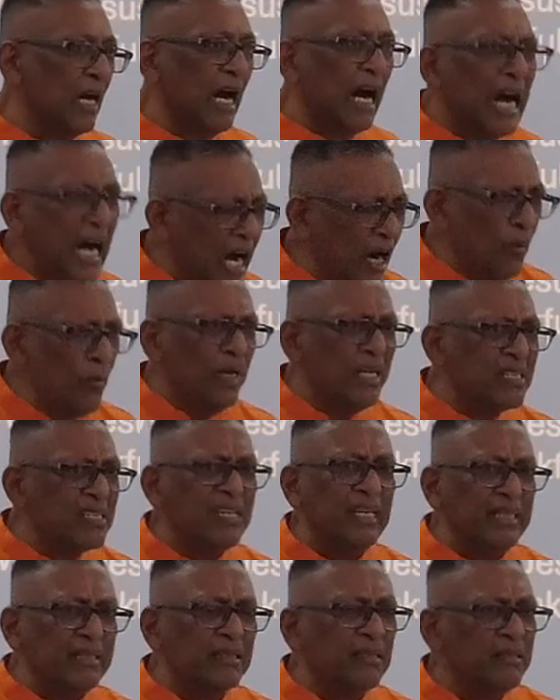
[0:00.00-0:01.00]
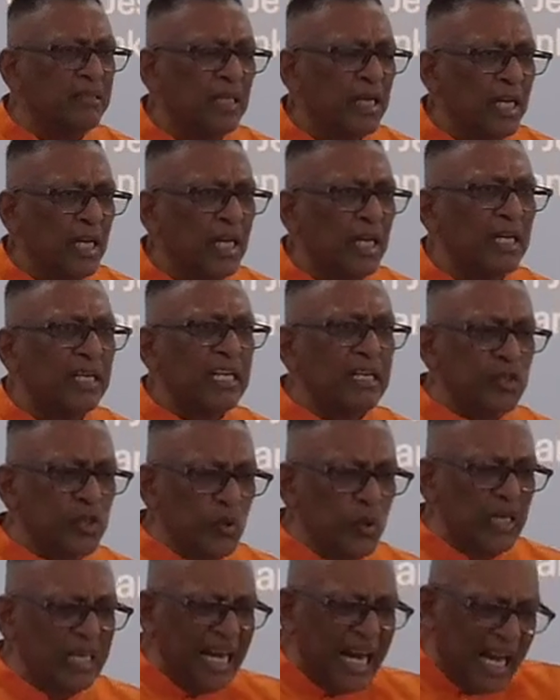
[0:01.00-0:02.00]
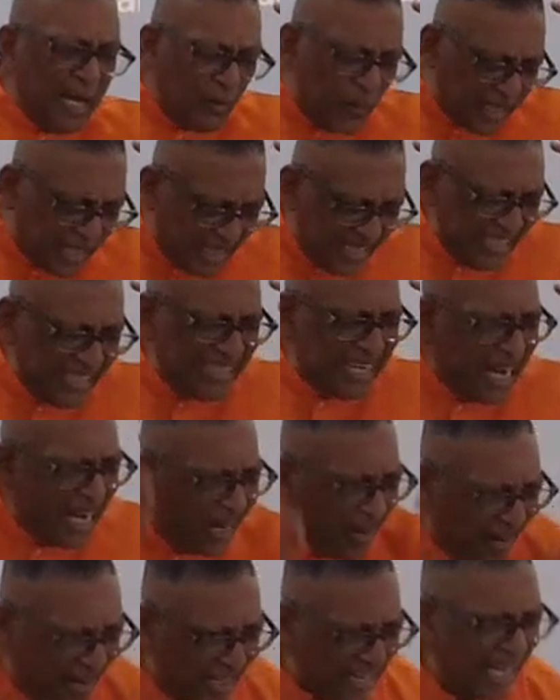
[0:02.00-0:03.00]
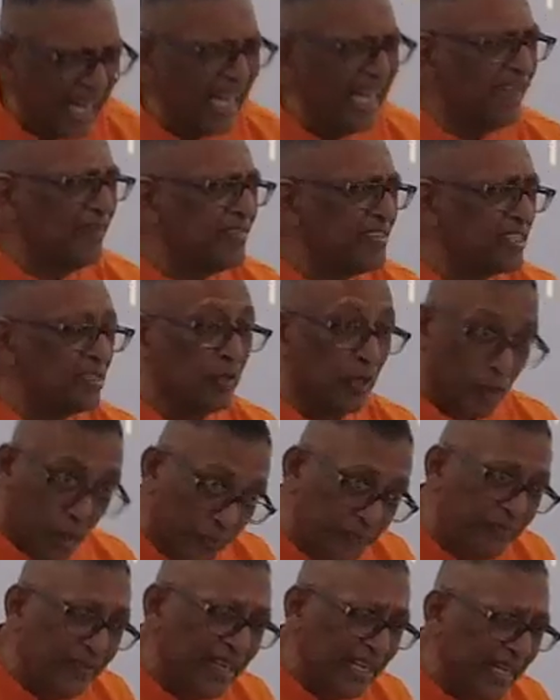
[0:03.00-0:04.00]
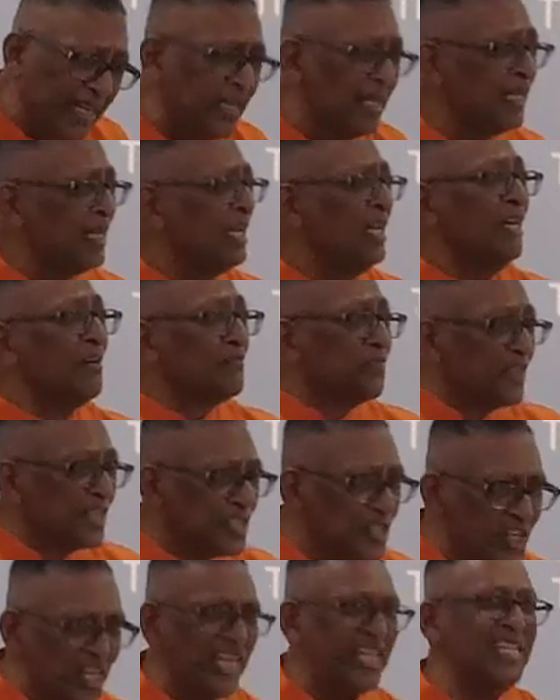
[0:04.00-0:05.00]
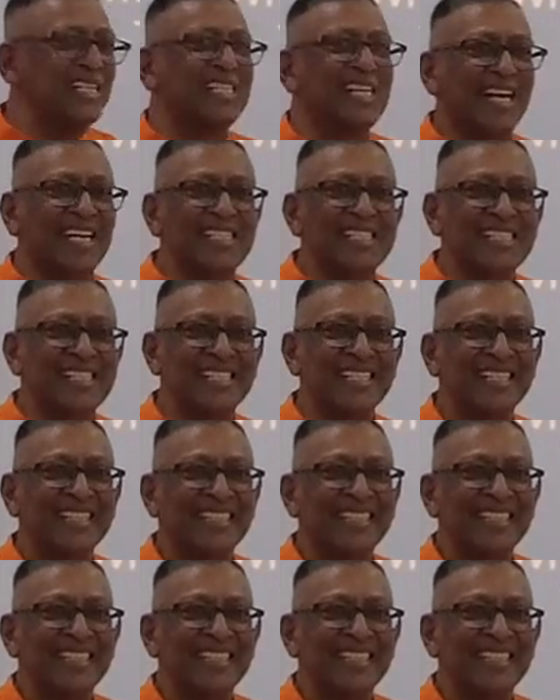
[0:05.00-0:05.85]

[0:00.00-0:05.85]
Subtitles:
How is it that you and I would lay down our lives, hopefully, for Jesus?